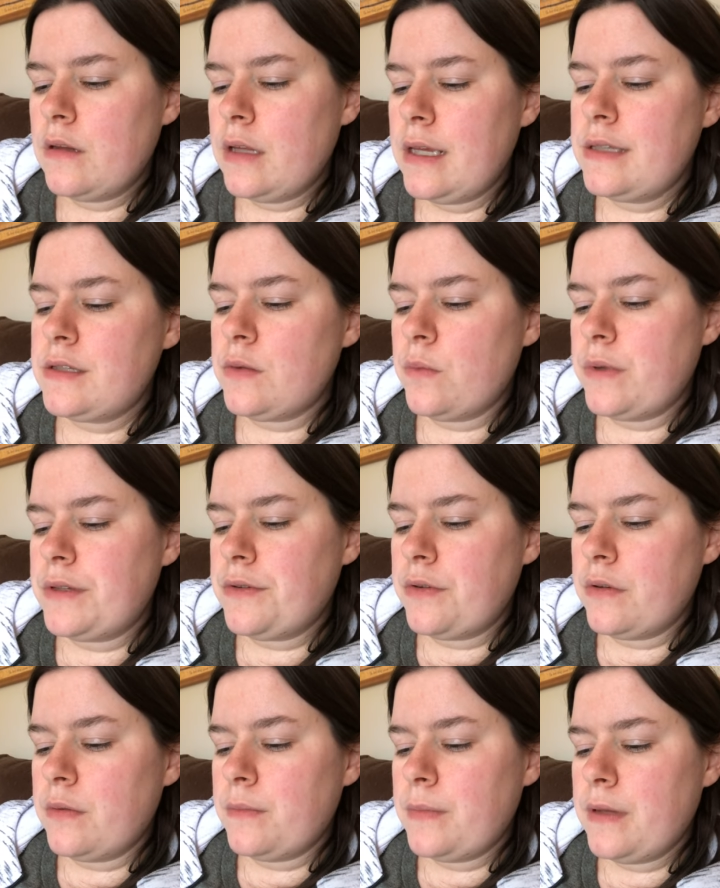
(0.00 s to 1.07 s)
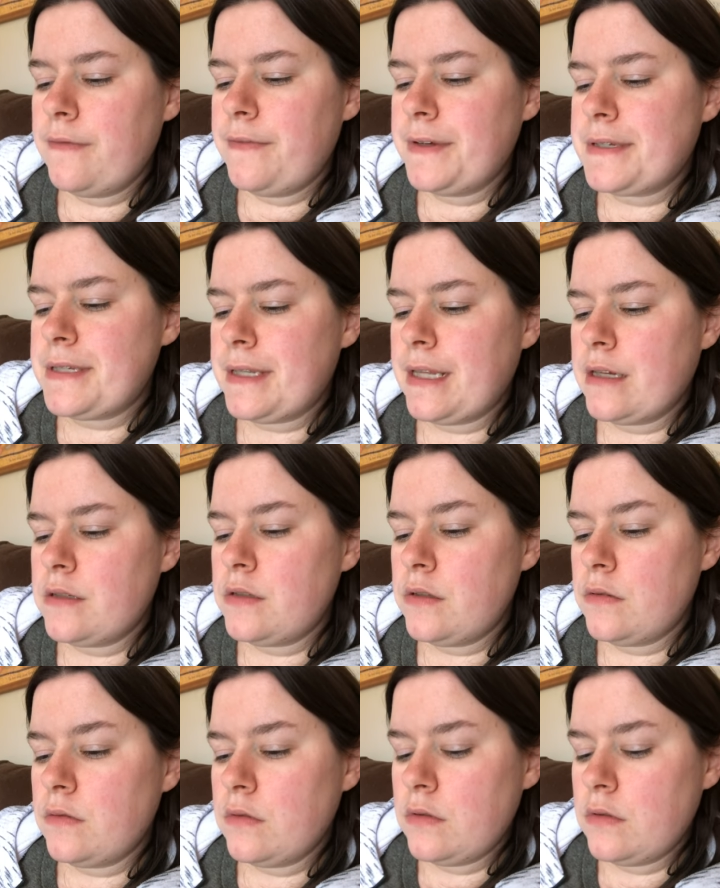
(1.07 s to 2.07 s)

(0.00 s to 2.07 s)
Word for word: It's the winter home. I'm fixing that too.